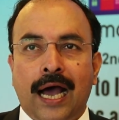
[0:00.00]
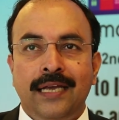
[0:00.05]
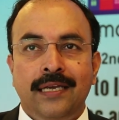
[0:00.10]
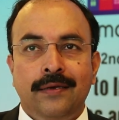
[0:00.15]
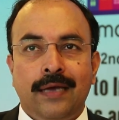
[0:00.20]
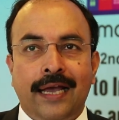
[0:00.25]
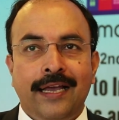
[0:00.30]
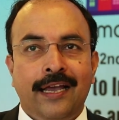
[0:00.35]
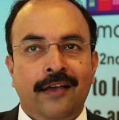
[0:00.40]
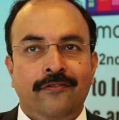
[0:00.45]

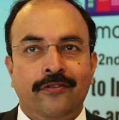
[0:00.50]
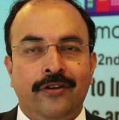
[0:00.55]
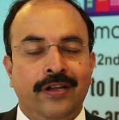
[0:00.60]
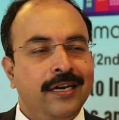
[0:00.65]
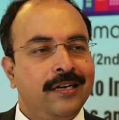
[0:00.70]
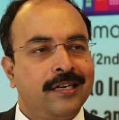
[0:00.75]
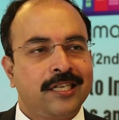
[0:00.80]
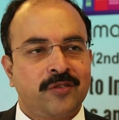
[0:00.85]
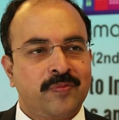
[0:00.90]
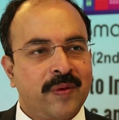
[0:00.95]
I have
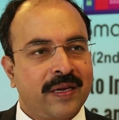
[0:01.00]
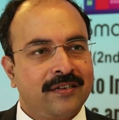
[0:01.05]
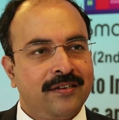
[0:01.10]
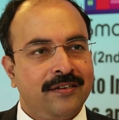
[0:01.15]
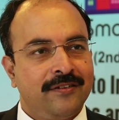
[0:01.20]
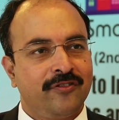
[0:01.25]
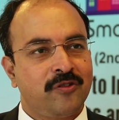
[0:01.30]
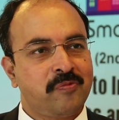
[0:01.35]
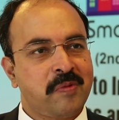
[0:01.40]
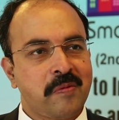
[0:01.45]
great respect
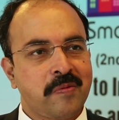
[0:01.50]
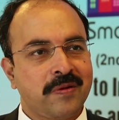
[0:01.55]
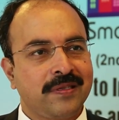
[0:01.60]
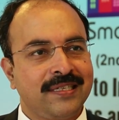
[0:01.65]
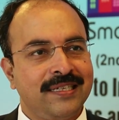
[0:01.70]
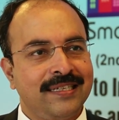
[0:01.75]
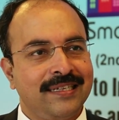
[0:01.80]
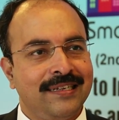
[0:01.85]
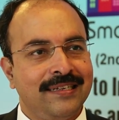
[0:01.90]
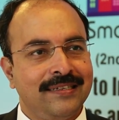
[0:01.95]
for
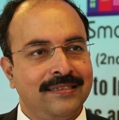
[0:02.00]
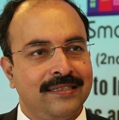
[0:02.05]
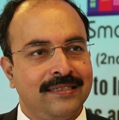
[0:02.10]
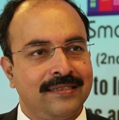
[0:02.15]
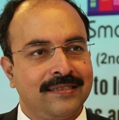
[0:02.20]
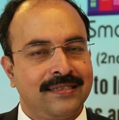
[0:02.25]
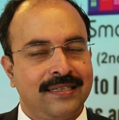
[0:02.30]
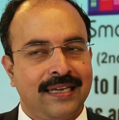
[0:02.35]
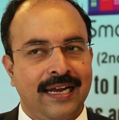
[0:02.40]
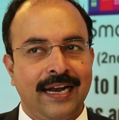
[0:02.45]
people's
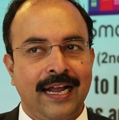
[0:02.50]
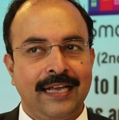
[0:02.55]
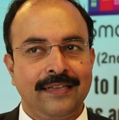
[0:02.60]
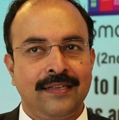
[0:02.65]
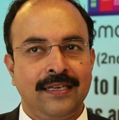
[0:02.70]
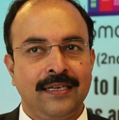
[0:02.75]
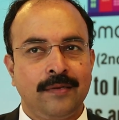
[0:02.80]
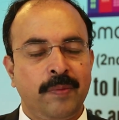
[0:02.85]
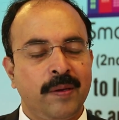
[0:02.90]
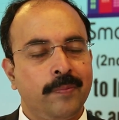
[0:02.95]
intelligence, and I
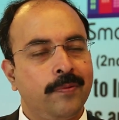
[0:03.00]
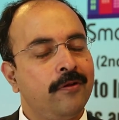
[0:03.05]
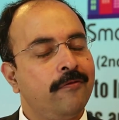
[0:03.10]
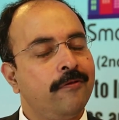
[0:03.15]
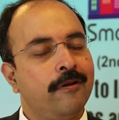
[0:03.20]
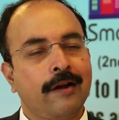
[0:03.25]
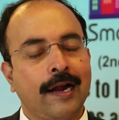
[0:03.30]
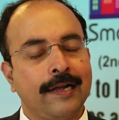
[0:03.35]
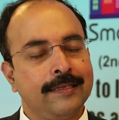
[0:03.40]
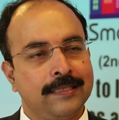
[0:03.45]
think people
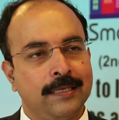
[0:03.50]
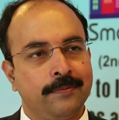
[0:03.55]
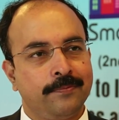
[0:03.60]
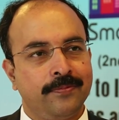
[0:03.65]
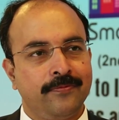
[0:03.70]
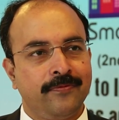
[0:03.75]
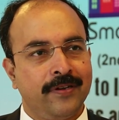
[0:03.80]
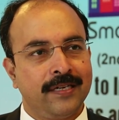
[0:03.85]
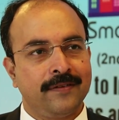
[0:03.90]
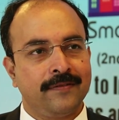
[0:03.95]
will rise
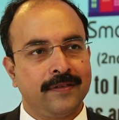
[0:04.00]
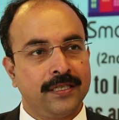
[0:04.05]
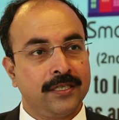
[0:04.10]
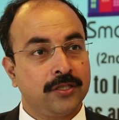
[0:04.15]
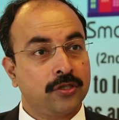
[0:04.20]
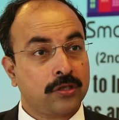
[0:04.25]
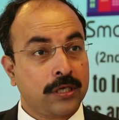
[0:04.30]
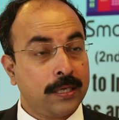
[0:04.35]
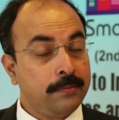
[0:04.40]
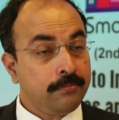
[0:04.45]
up whenever
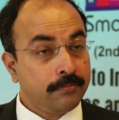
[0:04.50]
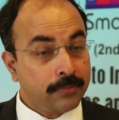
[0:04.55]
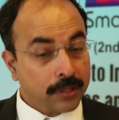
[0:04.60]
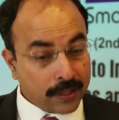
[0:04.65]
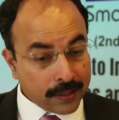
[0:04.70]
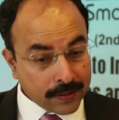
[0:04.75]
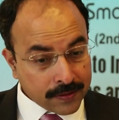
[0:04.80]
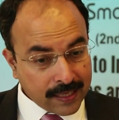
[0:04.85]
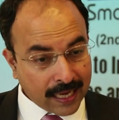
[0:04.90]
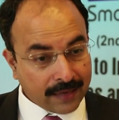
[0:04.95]
this
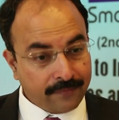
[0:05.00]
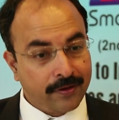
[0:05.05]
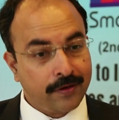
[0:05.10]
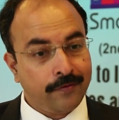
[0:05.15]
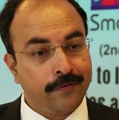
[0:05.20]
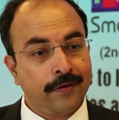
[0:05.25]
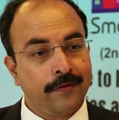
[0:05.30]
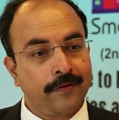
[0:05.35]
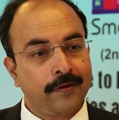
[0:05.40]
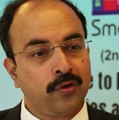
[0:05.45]
comes. This time
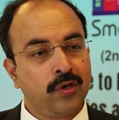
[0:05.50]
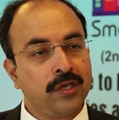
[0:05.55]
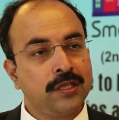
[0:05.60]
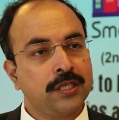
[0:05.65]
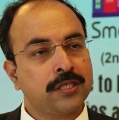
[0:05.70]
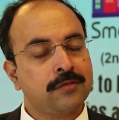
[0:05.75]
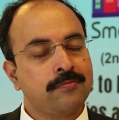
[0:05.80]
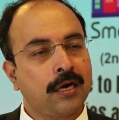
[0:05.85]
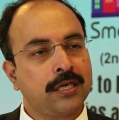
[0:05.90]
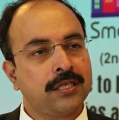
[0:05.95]
when we were
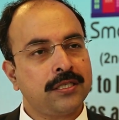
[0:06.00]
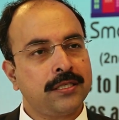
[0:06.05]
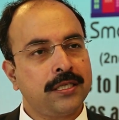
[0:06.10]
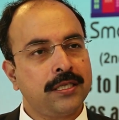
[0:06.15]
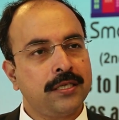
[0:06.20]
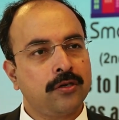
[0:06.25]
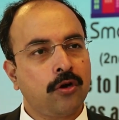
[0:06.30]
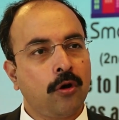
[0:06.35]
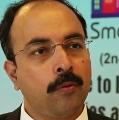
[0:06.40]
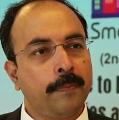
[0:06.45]
doing the smart
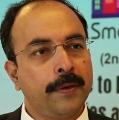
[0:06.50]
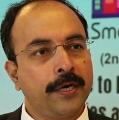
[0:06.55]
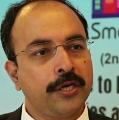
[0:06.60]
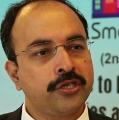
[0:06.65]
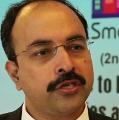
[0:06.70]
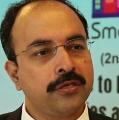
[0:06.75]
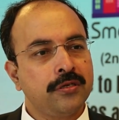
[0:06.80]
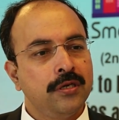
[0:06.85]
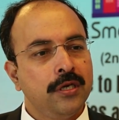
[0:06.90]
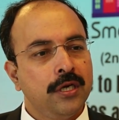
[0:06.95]
city
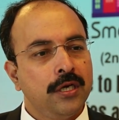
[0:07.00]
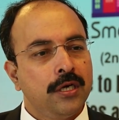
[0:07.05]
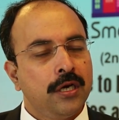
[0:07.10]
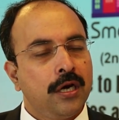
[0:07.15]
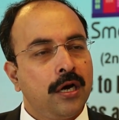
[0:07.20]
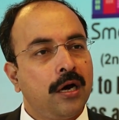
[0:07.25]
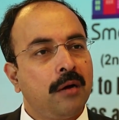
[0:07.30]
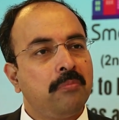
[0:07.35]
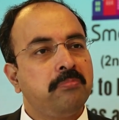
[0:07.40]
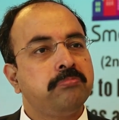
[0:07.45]
competition,
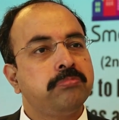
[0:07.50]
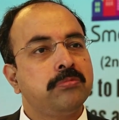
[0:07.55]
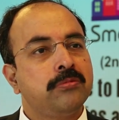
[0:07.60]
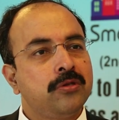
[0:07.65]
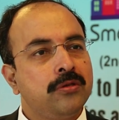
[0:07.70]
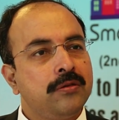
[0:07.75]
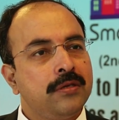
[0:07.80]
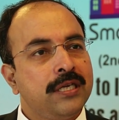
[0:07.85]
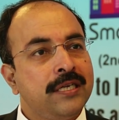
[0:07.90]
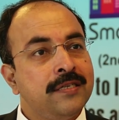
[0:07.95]

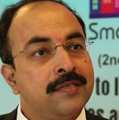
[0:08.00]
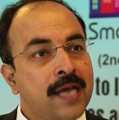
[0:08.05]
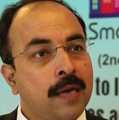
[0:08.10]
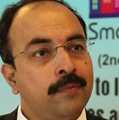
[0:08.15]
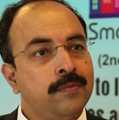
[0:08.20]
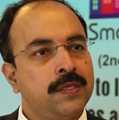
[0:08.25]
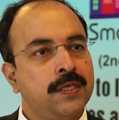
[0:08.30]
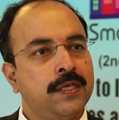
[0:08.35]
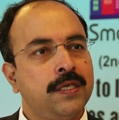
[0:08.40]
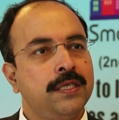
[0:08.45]
in
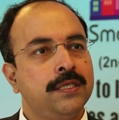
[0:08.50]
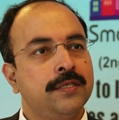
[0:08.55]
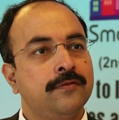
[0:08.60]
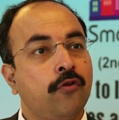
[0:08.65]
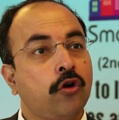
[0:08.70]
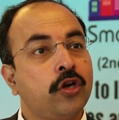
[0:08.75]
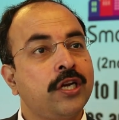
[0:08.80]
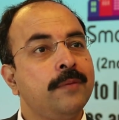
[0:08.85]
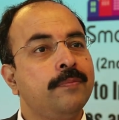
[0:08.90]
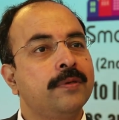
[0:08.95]
some cities,
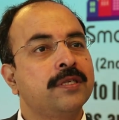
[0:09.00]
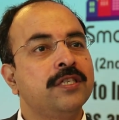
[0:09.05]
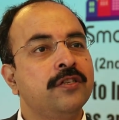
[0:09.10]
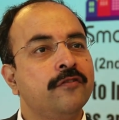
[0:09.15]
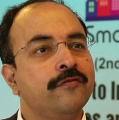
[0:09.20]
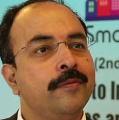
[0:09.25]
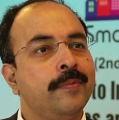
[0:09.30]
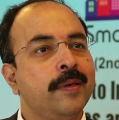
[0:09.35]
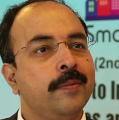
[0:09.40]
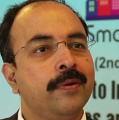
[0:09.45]

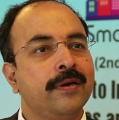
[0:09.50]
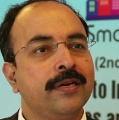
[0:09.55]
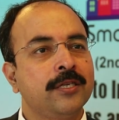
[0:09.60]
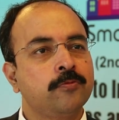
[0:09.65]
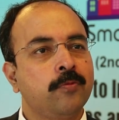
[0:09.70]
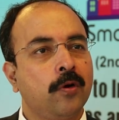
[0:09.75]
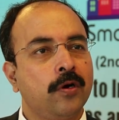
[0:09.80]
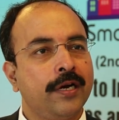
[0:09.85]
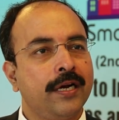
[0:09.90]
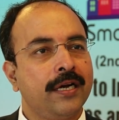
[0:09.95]
40% of the people
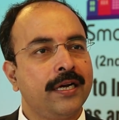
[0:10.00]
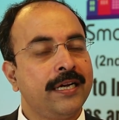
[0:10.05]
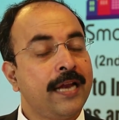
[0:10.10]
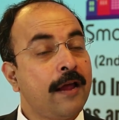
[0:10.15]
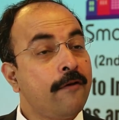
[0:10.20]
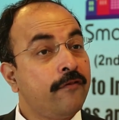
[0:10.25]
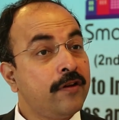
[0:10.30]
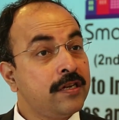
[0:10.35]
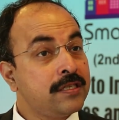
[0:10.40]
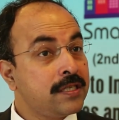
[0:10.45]
responded.
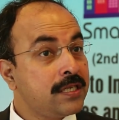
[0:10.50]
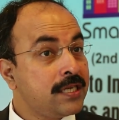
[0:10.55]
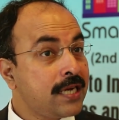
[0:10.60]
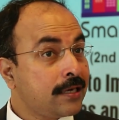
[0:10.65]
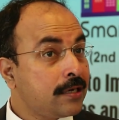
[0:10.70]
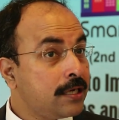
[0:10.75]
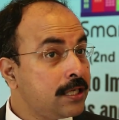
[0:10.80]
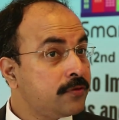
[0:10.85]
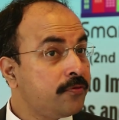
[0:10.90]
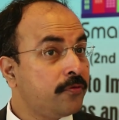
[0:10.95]
In every city,
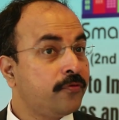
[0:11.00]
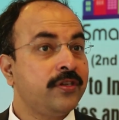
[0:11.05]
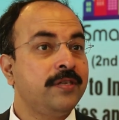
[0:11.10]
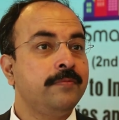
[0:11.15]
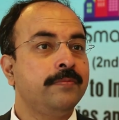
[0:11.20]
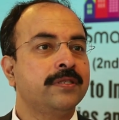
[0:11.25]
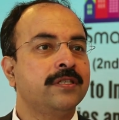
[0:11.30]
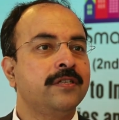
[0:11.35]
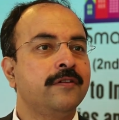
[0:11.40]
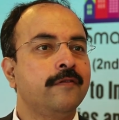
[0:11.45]
at least
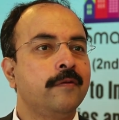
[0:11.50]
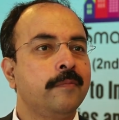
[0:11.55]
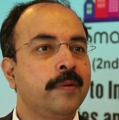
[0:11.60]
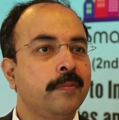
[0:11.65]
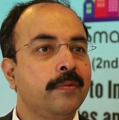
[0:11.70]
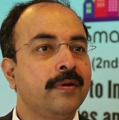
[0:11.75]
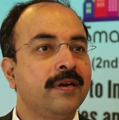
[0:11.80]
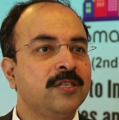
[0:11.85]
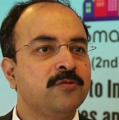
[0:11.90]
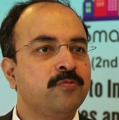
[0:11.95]
15% of the
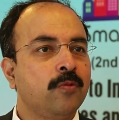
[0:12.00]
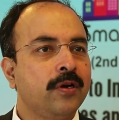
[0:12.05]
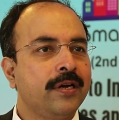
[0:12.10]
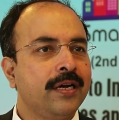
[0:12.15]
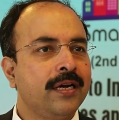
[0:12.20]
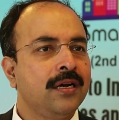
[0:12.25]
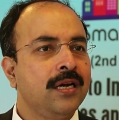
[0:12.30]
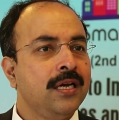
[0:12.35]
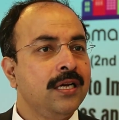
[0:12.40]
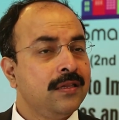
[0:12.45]
people
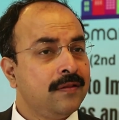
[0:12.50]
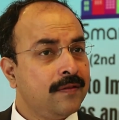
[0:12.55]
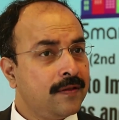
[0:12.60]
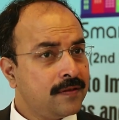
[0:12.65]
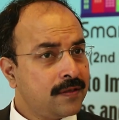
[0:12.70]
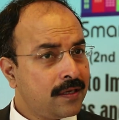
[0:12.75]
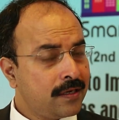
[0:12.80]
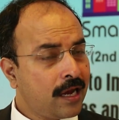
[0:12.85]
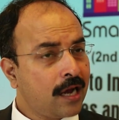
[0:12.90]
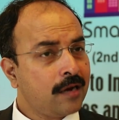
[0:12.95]
responded.
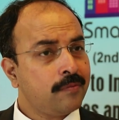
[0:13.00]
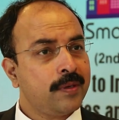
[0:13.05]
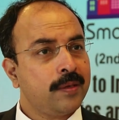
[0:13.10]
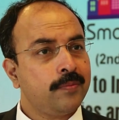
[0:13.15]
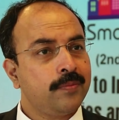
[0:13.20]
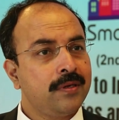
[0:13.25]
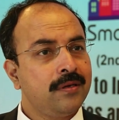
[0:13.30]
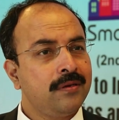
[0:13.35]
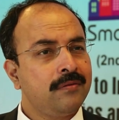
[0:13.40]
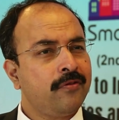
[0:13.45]
These are young
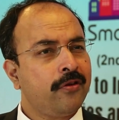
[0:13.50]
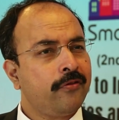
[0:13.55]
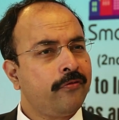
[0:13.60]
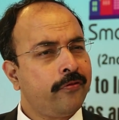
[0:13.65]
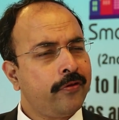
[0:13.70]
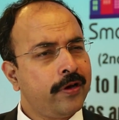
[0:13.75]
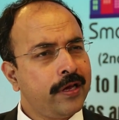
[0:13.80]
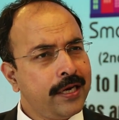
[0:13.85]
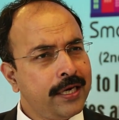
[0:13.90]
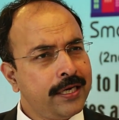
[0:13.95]
people,
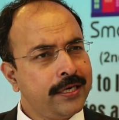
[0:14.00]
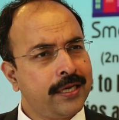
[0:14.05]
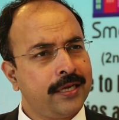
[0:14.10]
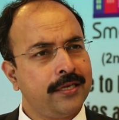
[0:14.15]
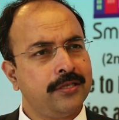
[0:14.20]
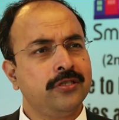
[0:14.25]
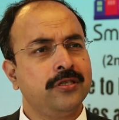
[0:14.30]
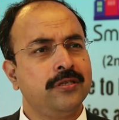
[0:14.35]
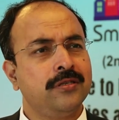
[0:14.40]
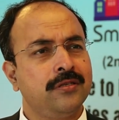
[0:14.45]
they're very
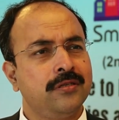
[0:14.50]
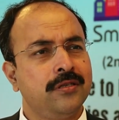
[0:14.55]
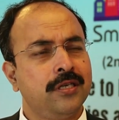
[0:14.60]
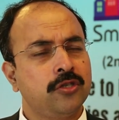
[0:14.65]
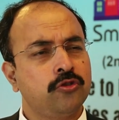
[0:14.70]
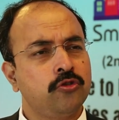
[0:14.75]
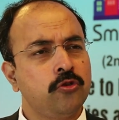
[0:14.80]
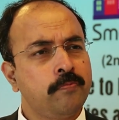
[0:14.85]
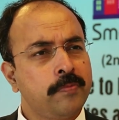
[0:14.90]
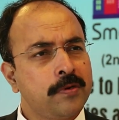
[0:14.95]
intelligent,
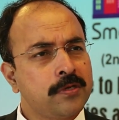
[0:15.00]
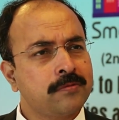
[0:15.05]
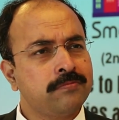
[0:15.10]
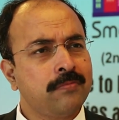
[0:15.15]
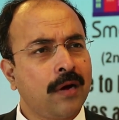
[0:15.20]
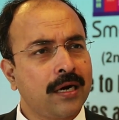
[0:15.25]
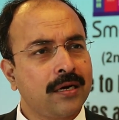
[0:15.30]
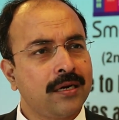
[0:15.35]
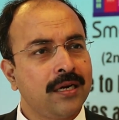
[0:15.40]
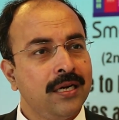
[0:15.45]
they're super
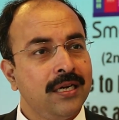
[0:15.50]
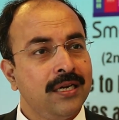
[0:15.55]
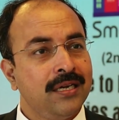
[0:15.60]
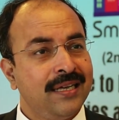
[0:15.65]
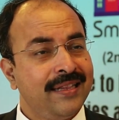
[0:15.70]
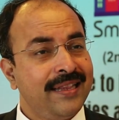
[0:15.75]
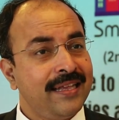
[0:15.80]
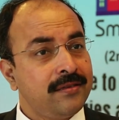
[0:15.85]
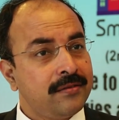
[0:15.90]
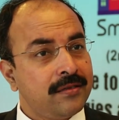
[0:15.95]
smart.
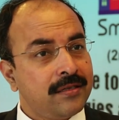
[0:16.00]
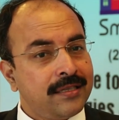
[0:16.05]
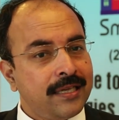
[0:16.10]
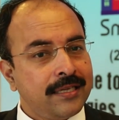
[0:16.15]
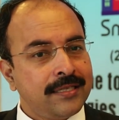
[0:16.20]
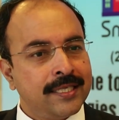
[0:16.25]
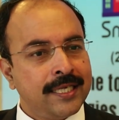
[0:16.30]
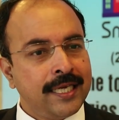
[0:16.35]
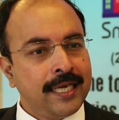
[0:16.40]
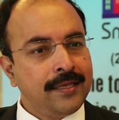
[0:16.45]

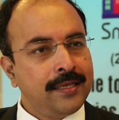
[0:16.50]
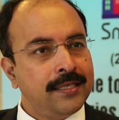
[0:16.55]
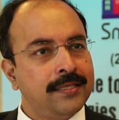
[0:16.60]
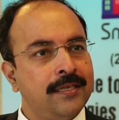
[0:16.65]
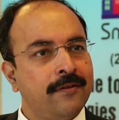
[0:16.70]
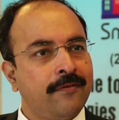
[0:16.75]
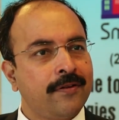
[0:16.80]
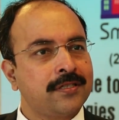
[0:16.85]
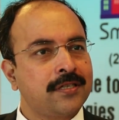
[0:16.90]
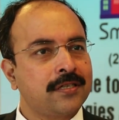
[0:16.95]
They're seeing
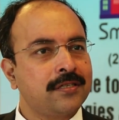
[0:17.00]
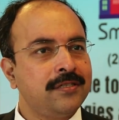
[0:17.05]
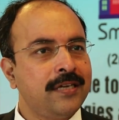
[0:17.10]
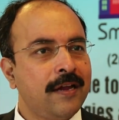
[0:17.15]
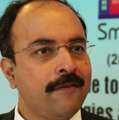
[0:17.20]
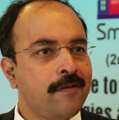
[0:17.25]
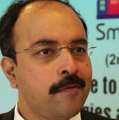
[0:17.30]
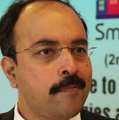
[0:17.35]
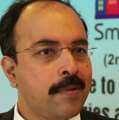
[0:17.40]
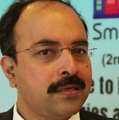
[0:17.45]
this infrastructure
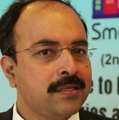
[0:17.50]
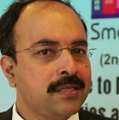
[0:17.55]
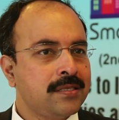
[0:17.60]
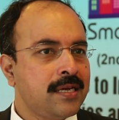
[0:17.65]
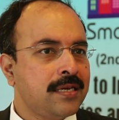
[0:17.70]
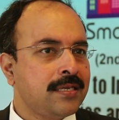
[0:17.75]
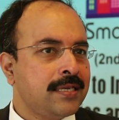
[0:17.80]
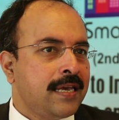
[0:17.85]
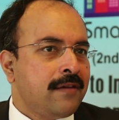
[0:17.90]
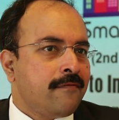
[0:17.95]
in every place, so
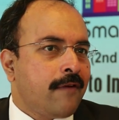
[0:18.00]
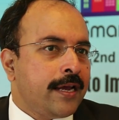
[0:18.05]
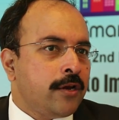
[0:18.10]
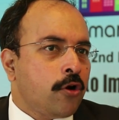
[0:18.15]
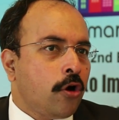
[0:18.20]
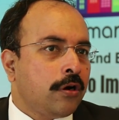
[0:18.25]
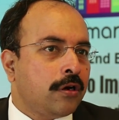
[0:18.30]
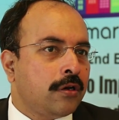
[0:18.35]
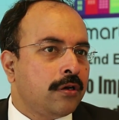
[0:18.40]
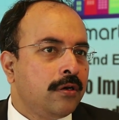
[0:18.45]
they're saying, why
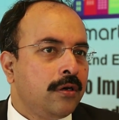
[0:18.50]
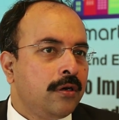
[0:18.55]
not?